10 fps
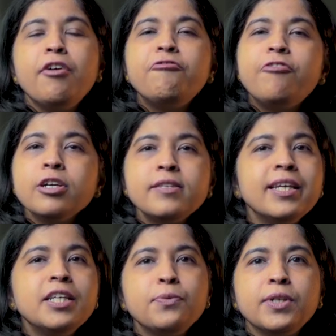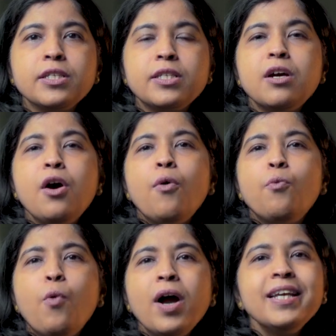First things first,
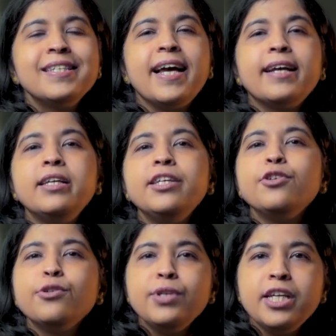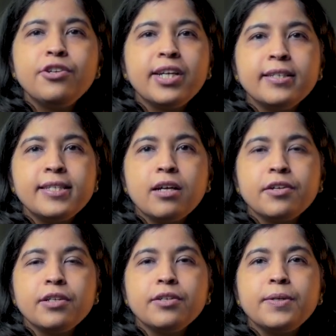what exactly do you need to get
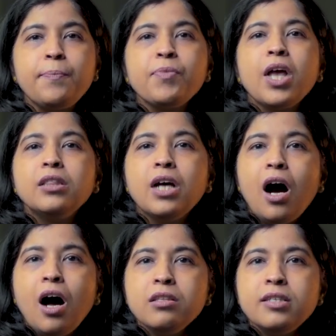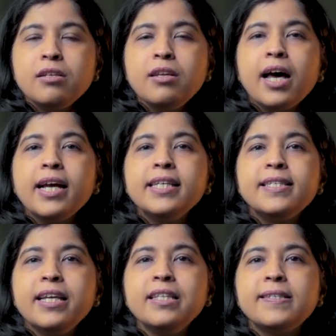started? The answer
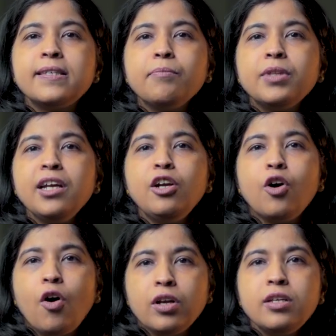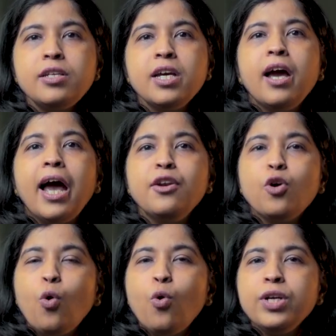lies in something called an
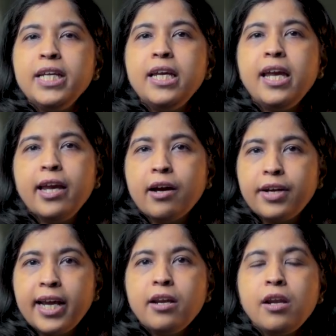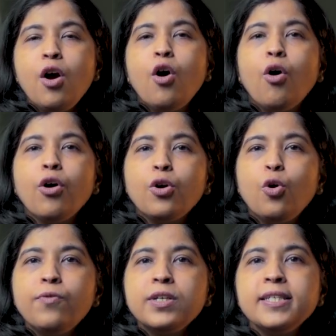OD-ARN, or
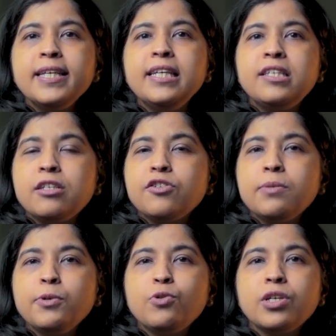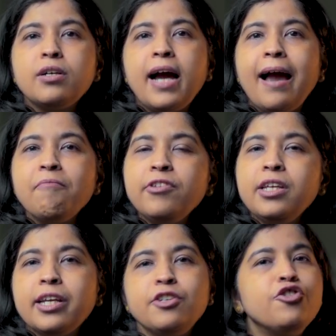Overseas Distributor
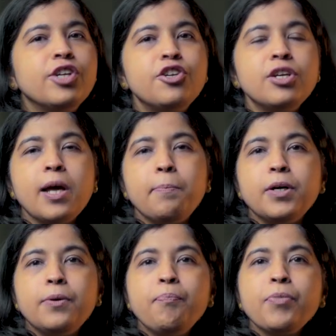AMFI Registration Number.